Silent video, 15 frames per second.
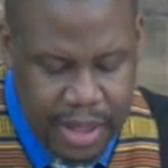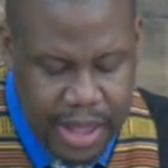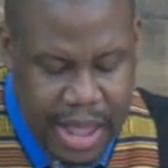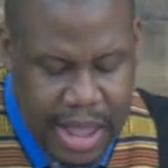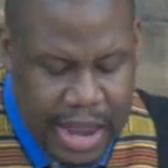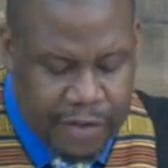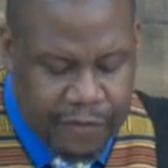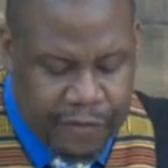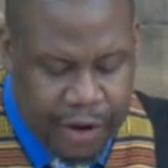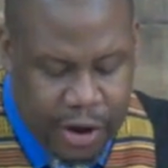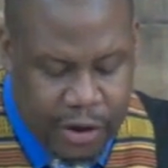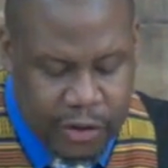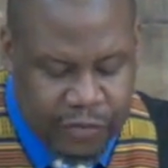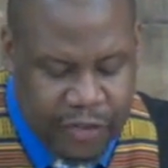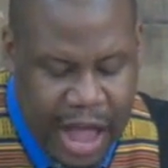In
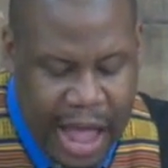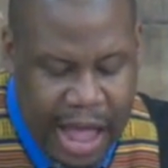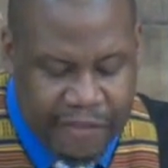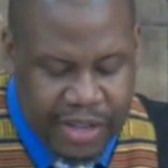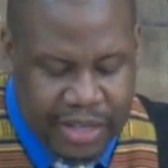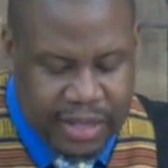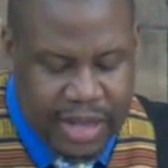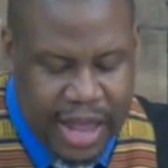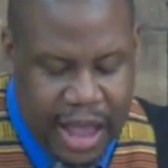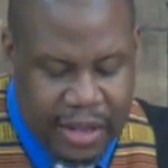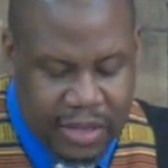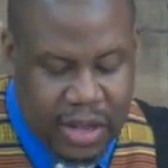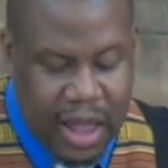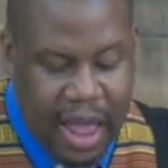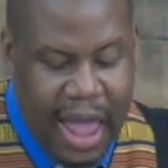verse 5 it
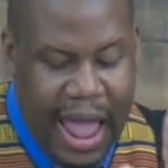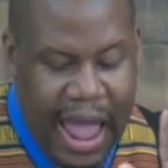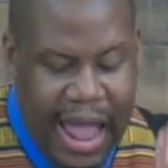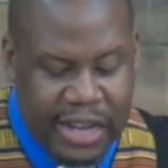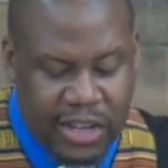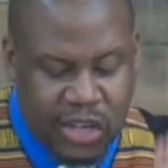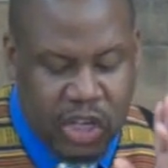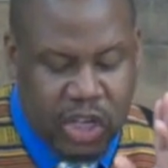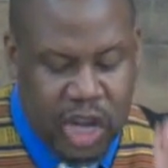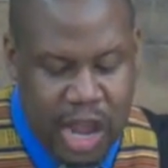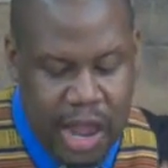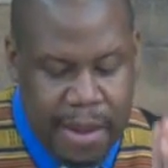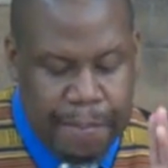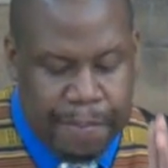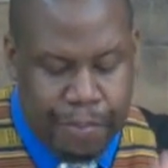says, and
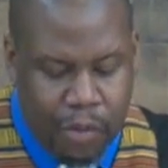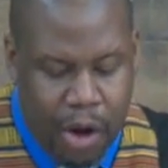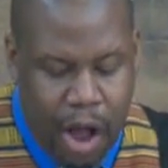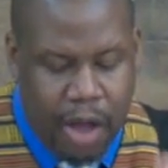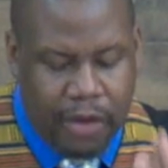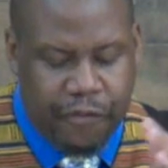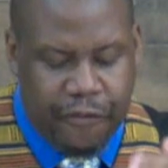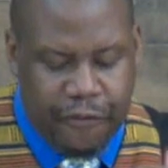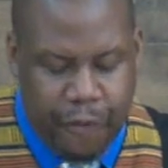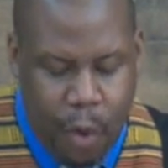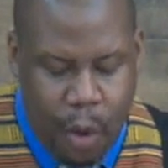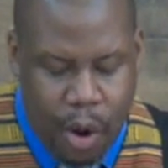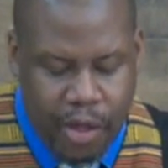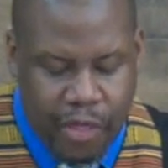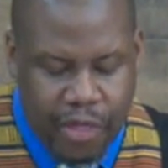she brought
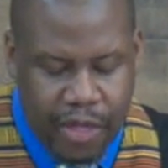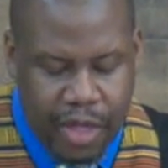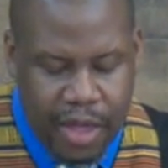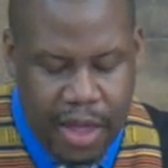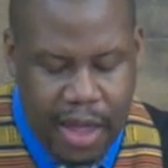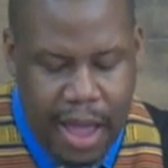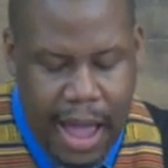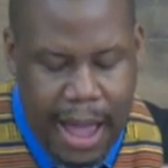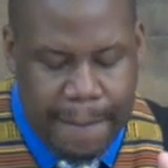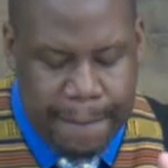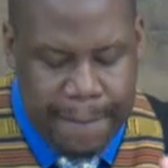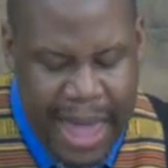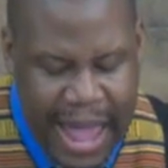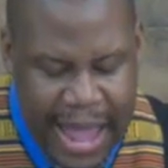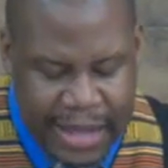forth a
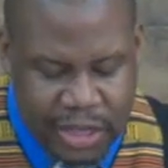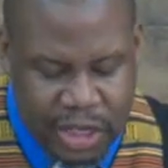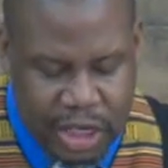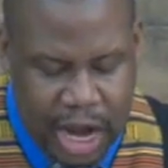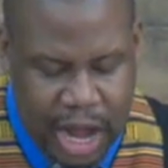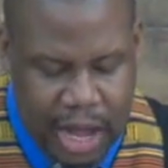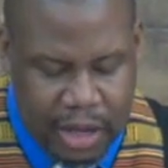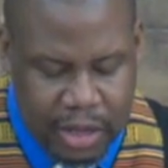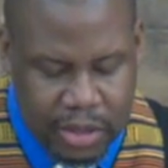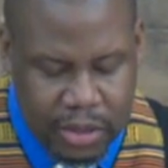man-child